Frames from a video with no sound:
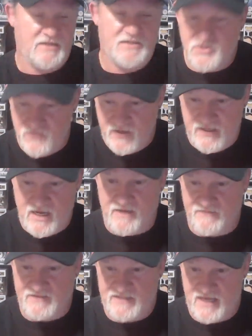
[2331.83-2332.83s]
his drink out
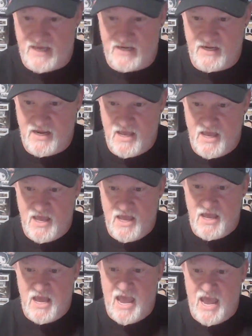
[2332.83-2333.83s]
of his hand.
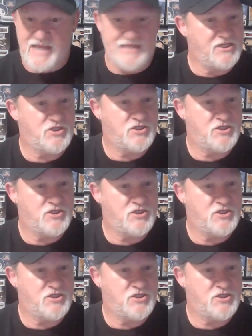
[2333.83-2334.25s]
And he